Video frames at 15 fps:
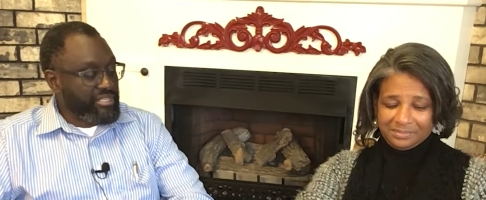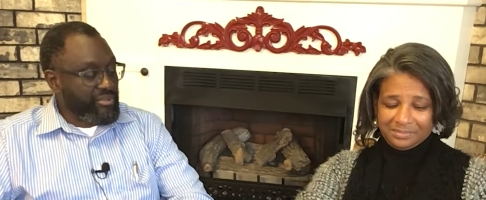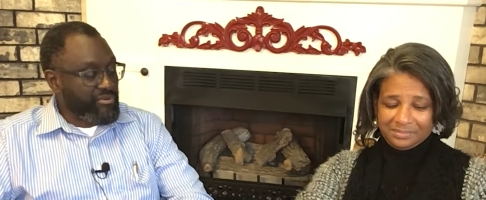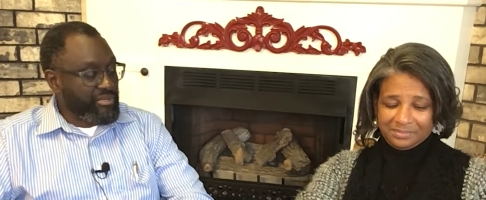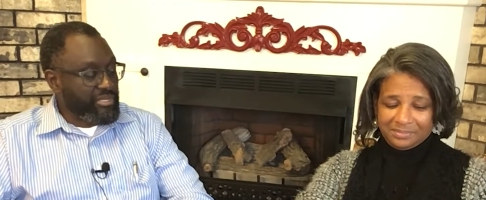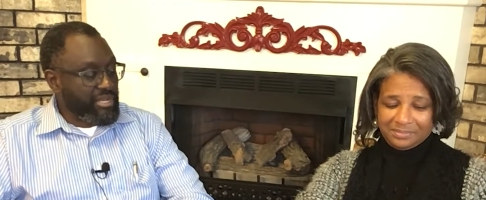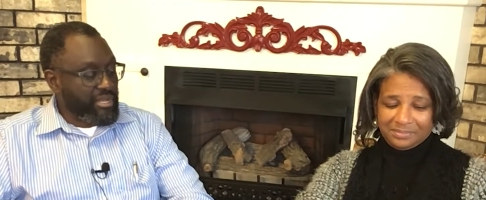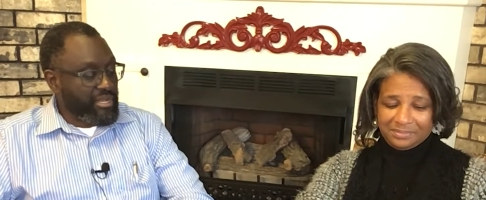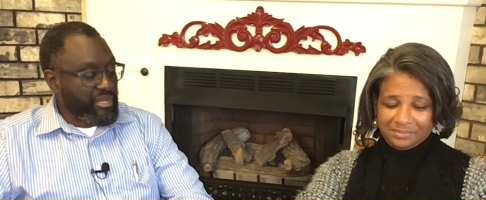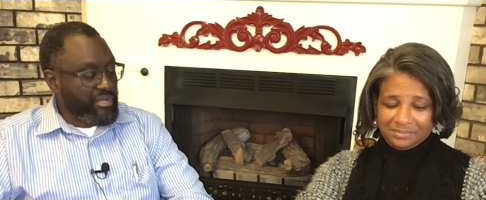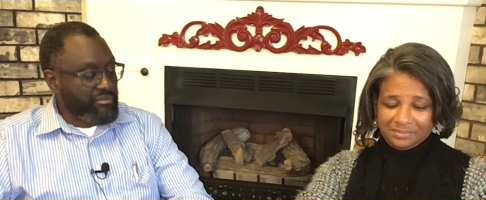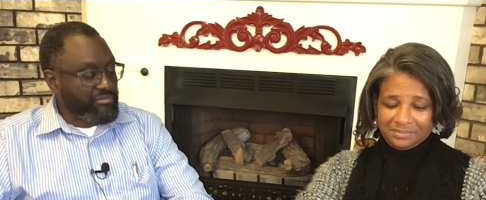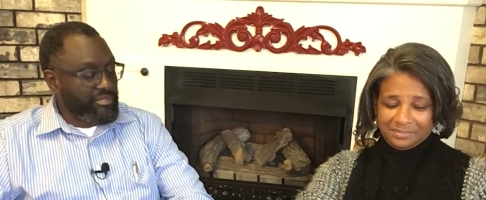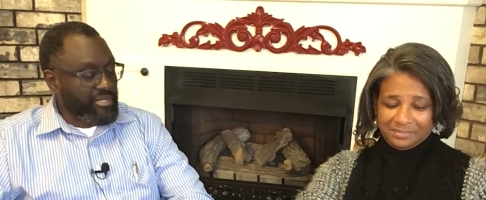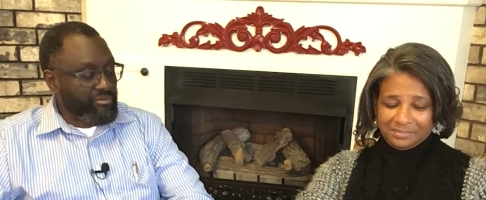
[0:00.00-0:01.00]
Speaker 1: They would,
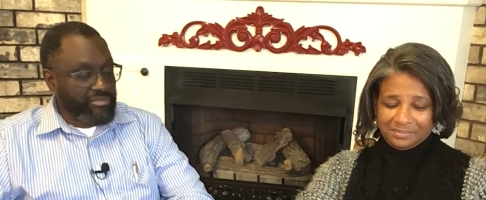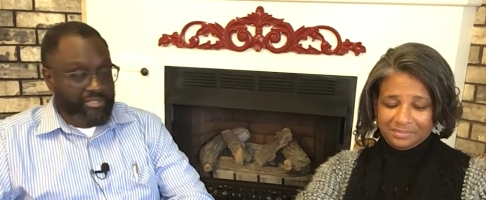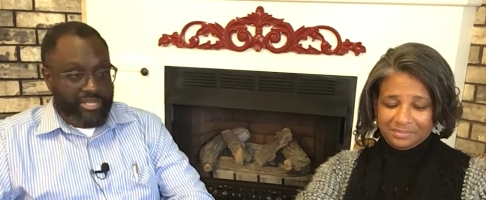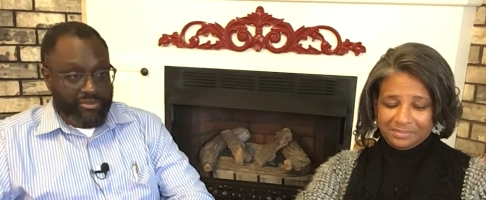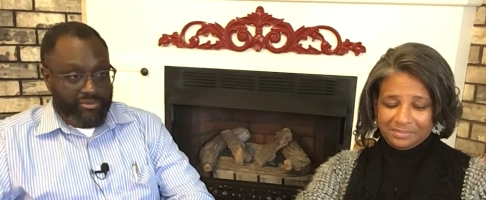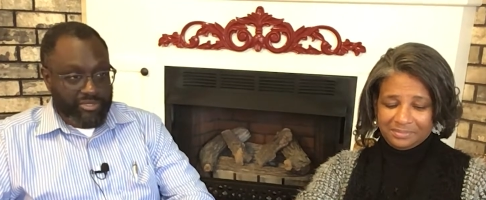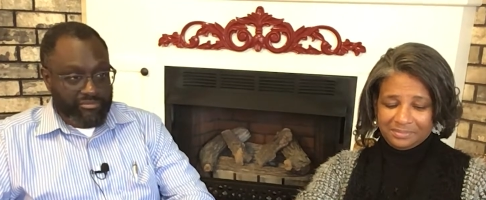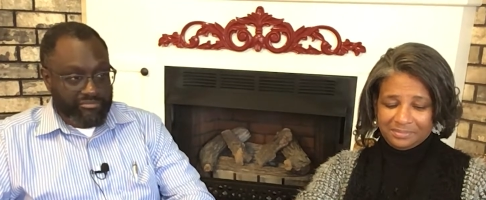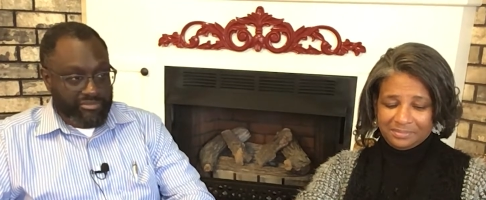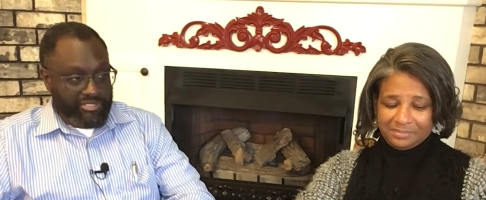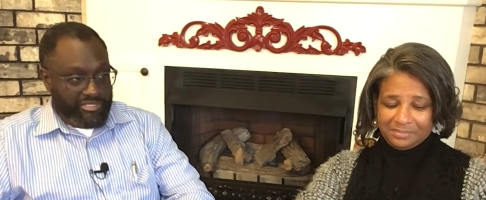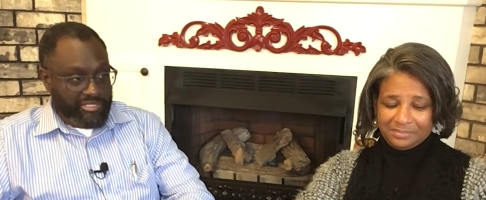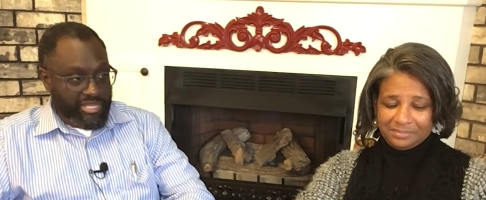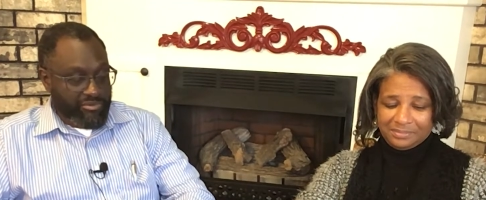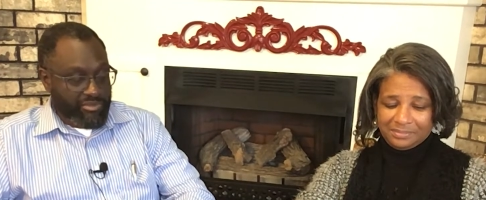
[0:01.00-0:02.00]
uh, they, they would
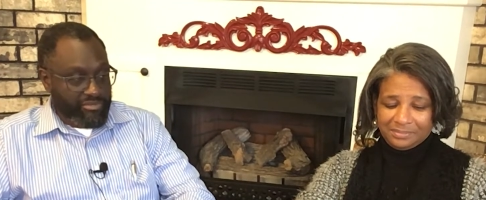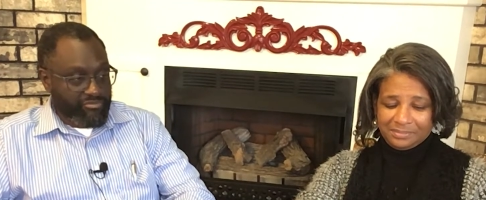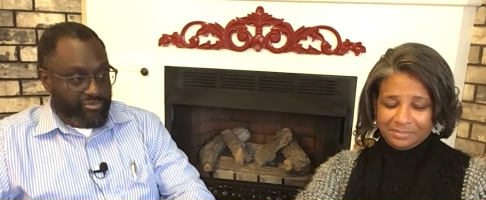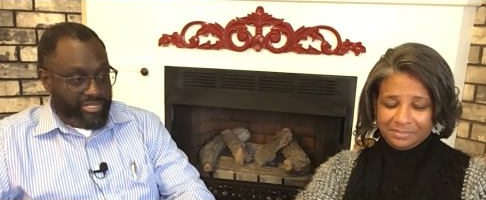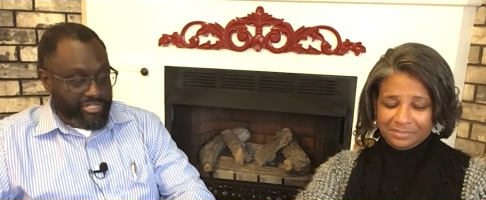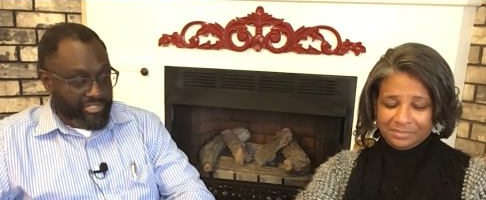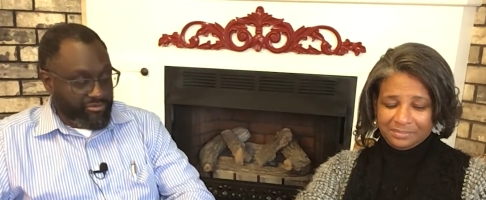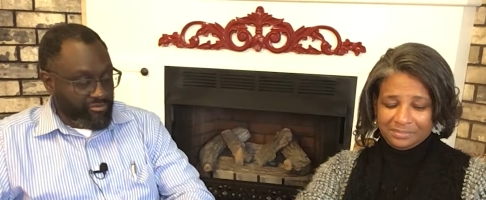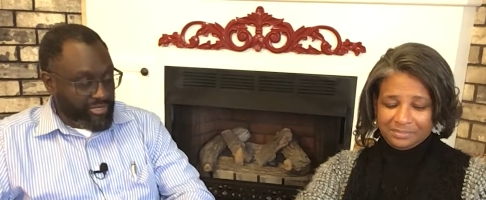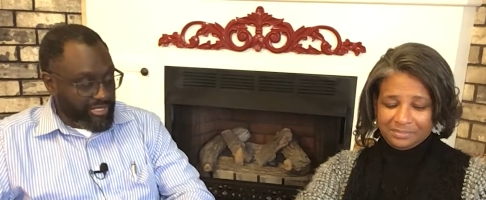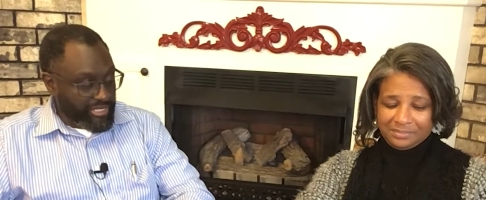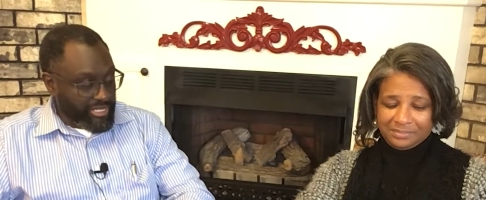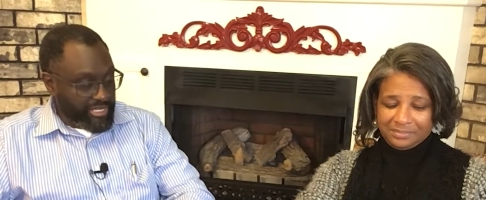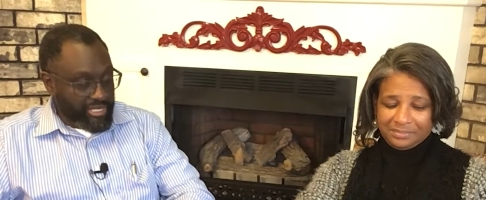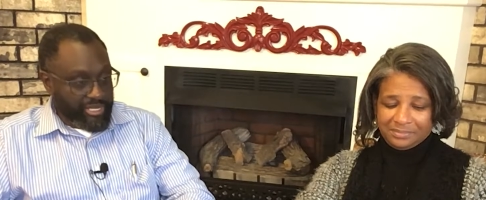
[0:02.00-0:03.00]
they would re,
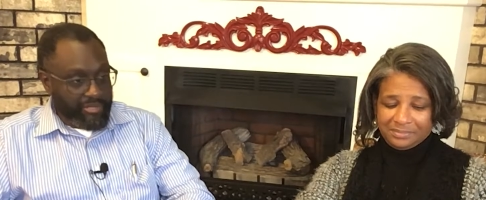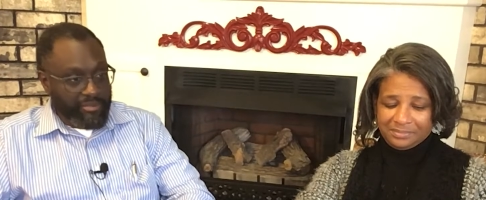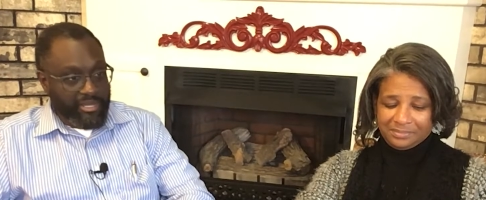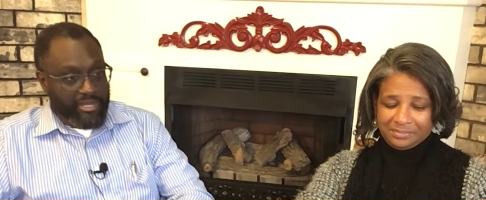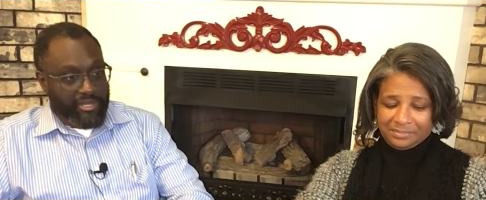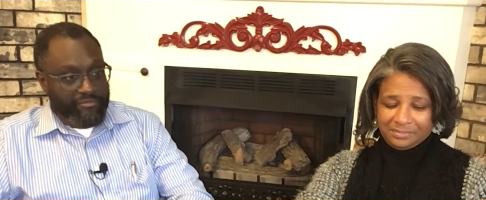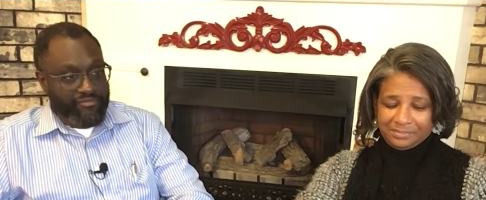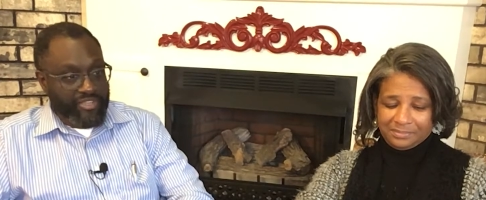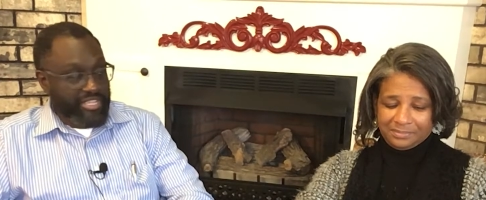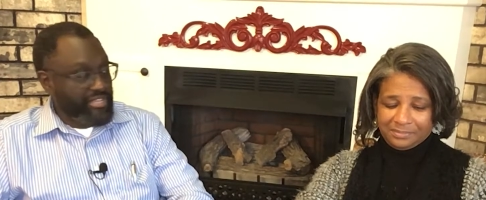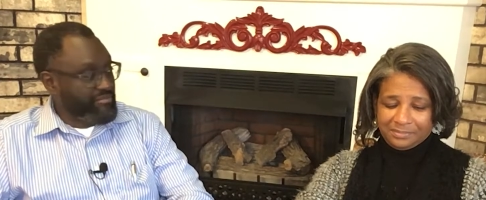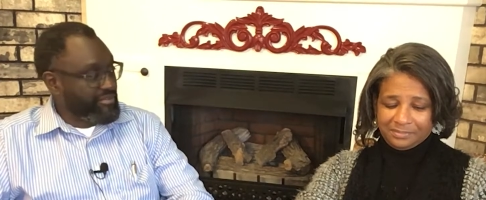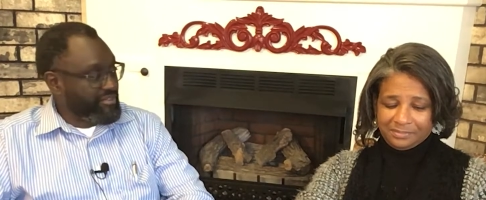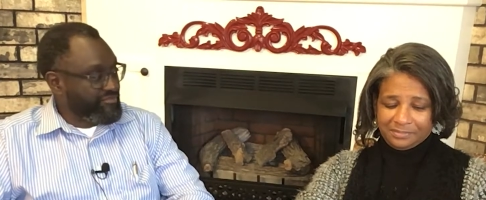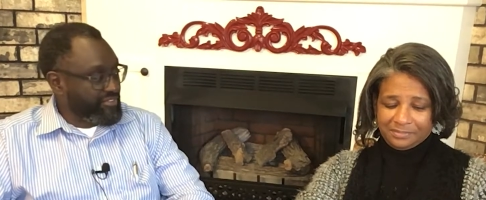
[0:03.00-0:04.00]
re, uh, uh,
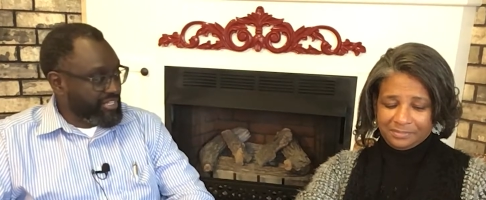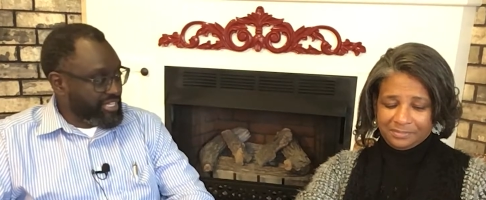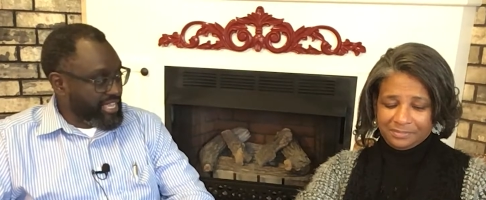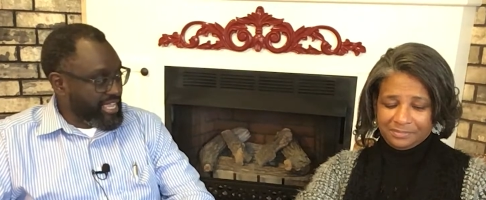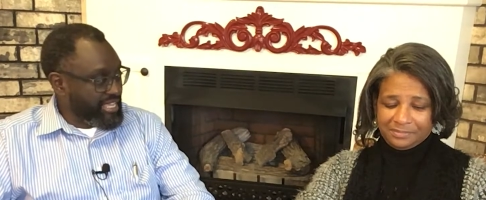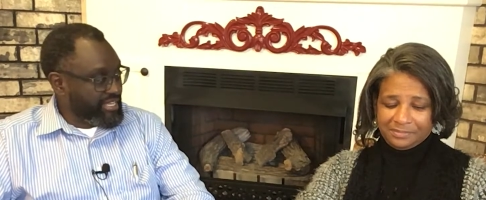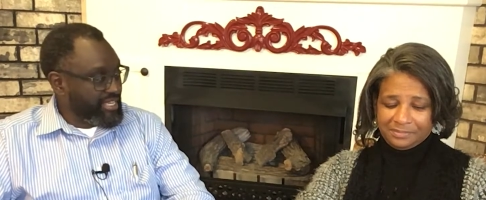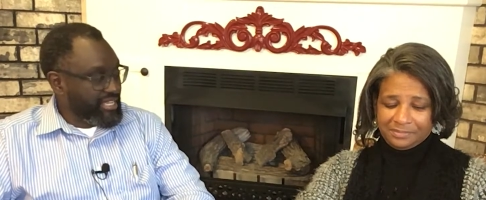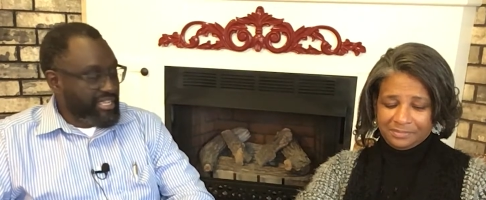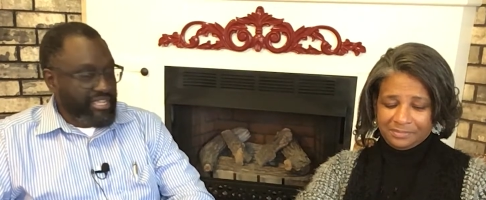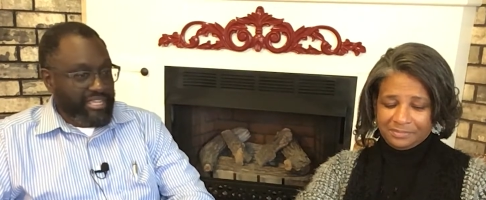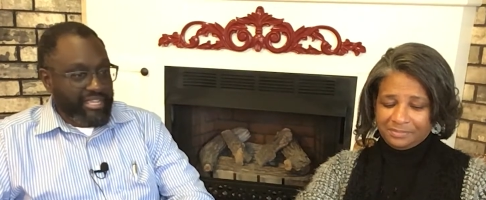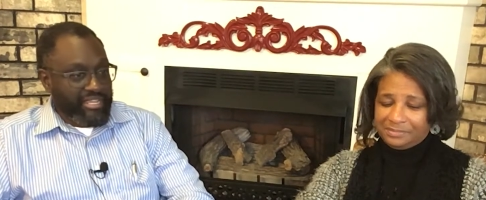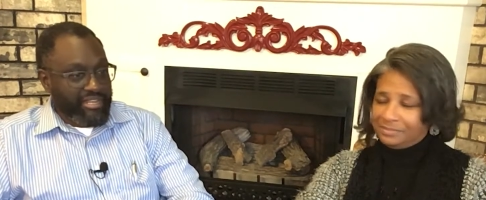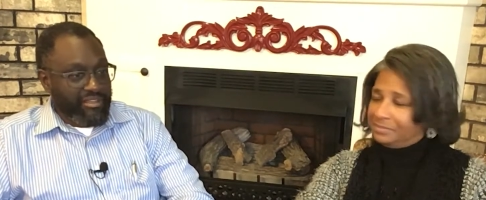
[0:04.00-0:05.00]
forgive them for debt
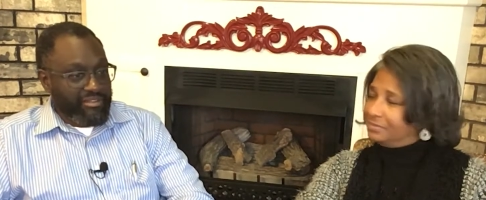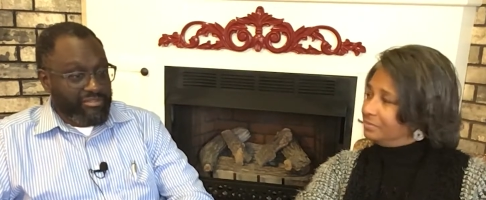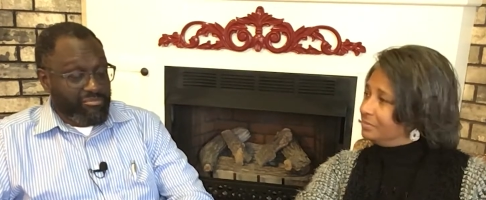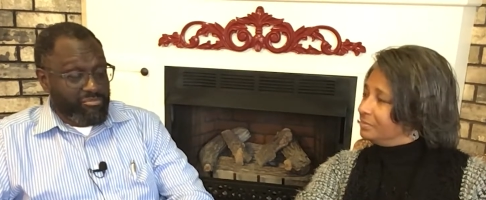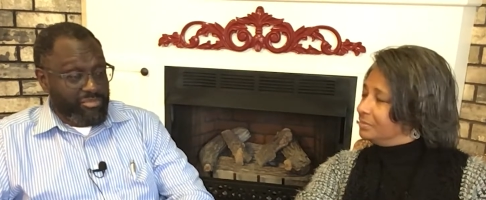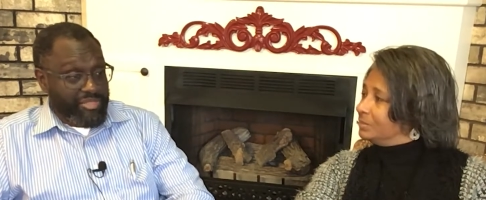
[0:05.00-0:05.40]
and all this.